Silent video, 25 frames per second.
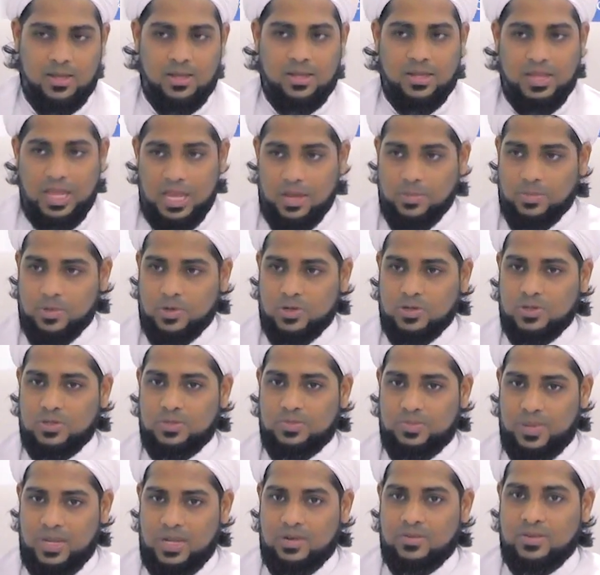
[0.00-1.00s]
neighbors,
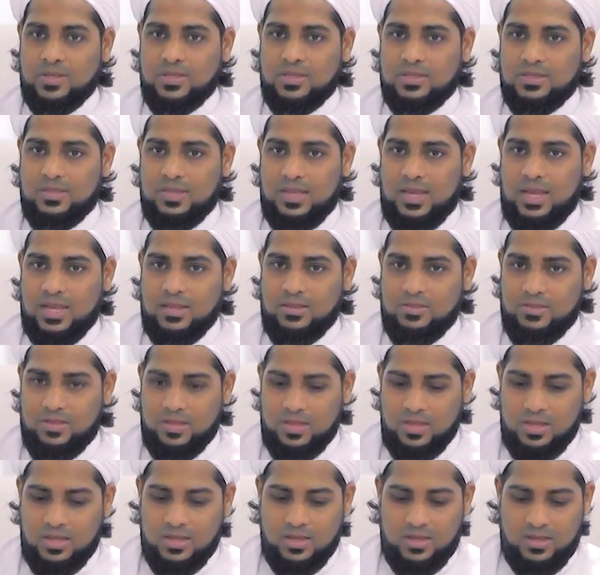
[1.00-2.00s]
parents, and
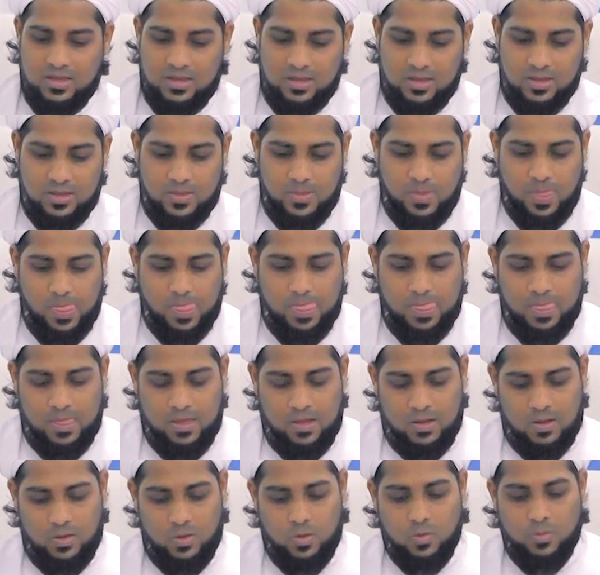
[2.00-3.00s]
the
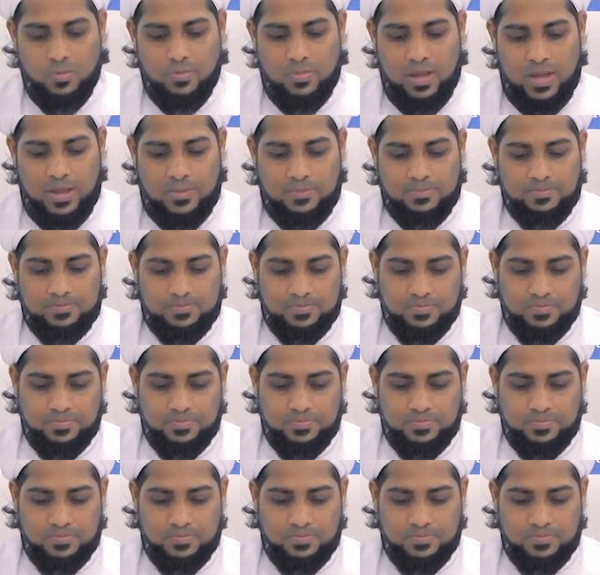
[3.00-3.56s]
ummah.